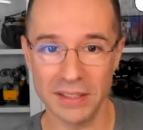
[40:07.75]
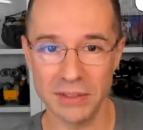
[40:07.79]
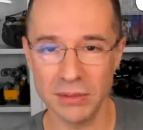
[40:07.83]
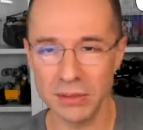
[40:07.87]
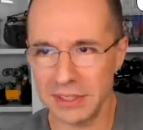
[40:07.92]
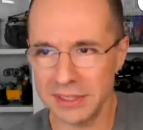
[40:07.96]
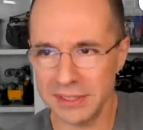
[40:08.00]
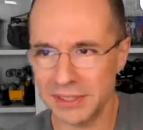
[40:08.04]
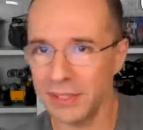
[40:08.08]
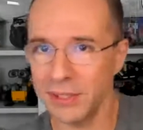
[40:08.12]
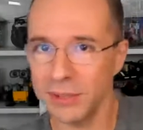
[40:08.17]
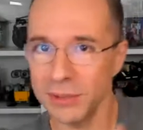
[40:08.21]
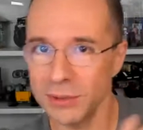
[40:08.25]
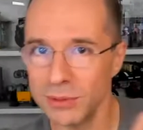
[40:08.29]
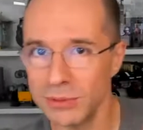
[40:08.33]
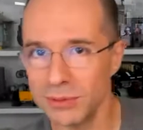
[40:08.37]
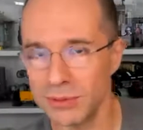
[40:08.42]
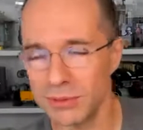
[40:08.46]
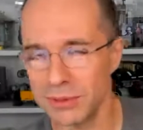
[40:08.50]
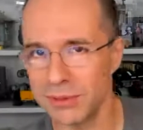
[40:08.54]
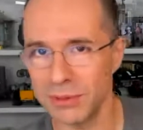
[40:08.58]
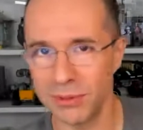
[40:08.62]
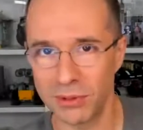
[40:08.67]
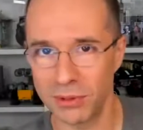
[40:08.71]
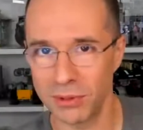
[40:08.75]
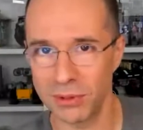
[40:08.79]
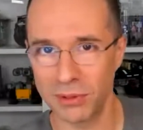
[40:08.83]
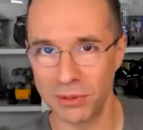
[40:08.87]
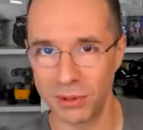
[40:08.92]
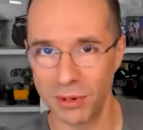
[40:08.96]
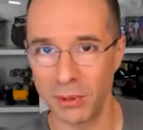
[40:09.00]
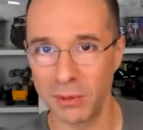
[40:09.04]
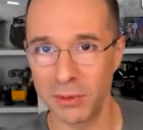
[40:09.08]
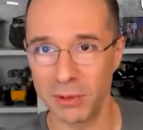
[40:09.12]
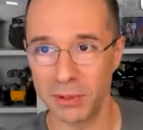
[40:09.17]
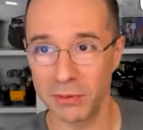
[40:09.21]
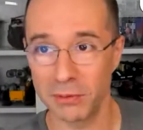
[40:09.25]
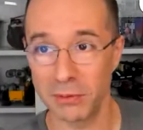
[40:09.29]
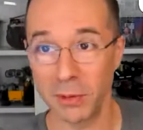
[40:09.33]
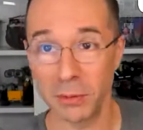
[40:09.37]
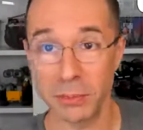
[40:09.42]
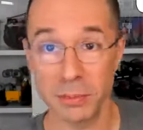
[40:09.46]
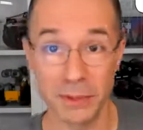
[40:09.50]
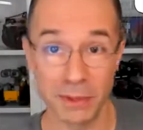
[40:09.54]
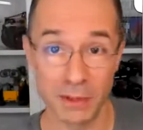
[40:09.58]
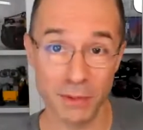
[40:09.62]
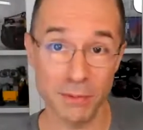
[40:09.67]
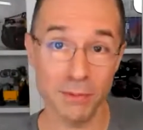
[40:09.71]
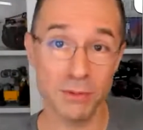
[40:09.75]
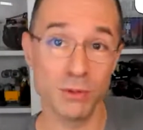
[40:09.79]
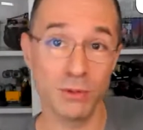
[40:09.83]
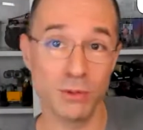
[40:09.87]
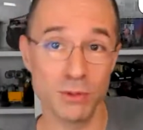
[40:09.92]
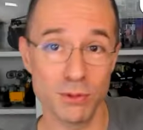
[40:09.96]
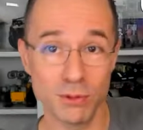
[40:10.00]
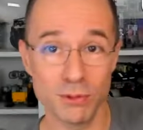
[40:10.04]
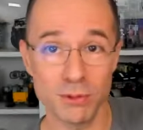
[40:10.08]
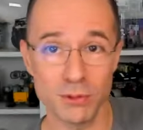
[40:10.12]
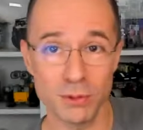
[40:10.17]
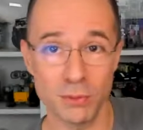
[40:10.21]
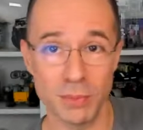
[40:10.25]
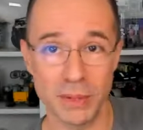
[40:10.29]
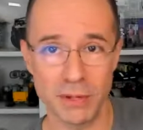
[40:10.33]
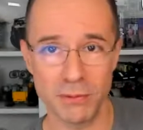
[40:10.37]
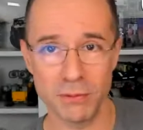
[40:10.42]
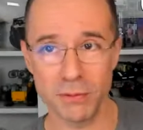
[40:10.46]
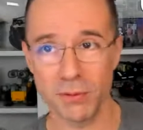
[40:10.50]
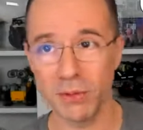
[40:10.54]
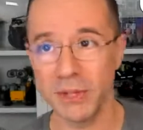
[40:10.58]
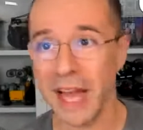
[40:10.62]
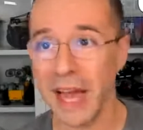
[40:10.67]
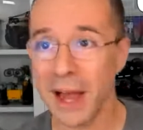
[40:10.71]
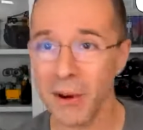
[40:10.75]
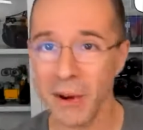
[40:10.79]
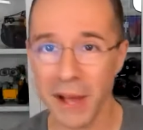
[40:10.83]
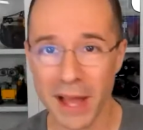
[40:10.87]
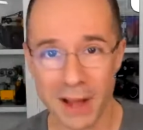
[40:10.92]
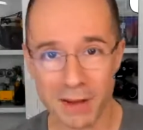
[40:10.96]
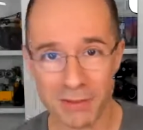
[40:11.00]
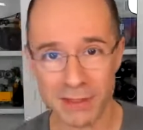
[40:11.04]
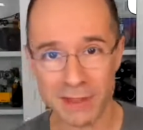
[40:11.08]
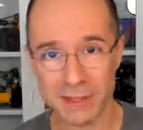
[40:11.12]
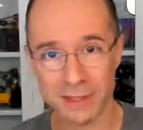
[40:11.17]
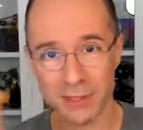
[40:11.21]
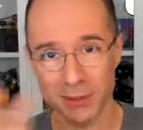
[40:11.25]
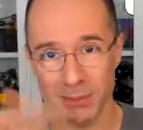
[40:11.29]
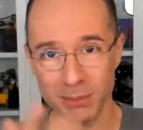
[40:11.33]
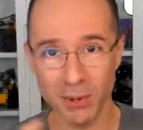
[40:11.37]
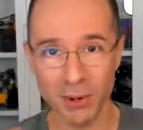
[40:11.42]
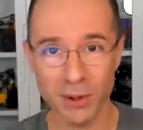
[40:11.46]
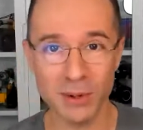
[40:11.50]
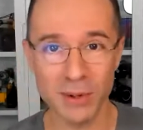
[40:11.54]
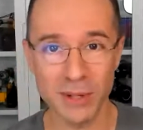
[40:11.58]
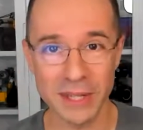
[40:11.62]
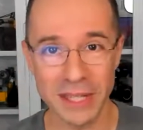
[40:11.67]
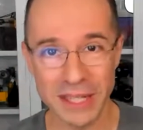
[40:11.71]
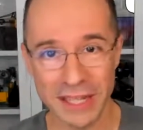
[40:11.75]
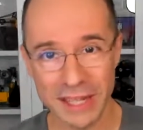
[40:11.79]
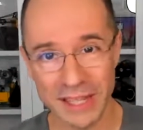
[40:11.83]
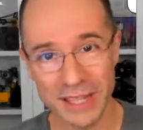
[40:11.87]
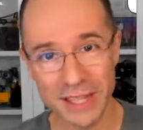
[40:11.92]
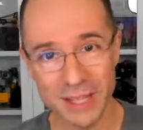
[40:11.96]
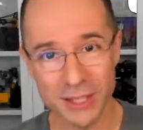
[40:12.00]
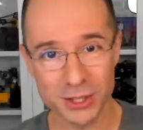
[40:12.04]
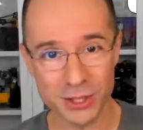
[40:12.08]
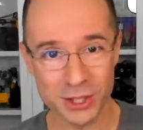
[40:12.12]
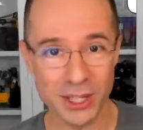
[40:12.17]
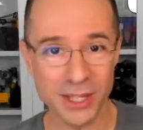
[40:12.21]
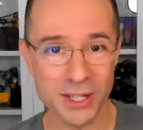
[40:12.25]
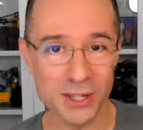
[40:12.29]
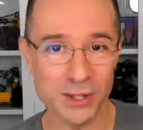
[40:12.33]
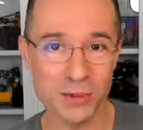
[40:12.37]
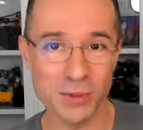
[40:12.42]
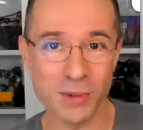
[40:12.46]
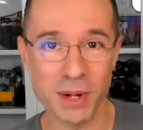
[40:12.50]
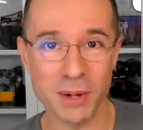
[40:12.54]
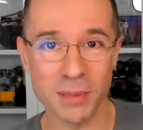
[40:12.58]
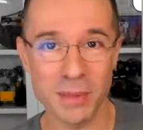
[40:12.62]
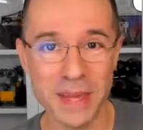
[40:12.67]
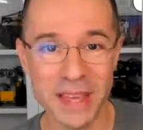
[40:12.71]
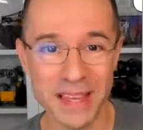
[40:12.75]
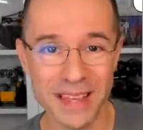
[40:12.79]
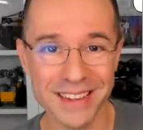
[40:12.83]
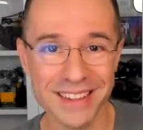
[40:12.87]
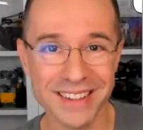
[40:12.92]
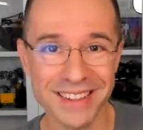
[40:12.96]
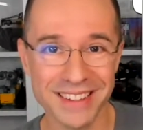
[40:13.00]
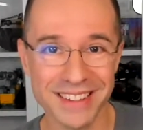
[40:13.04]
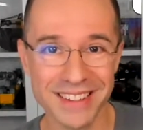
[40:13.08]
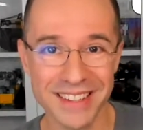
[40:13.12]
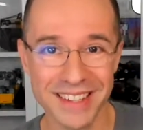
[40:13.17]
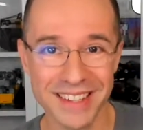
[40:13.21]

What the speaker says: You can still use your local development if you choose to, but if you now have a small change you want to make,